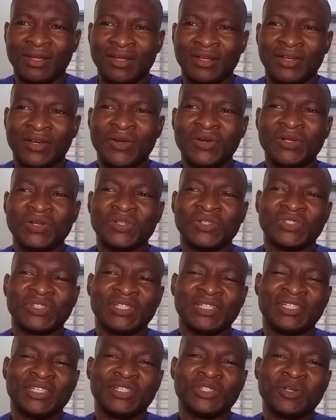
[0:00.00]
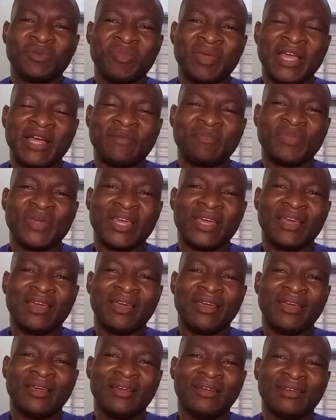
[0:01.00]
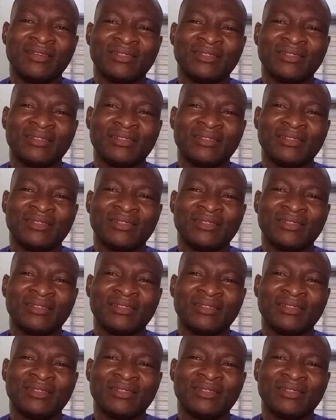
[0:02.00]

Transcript: lung consolidation may appear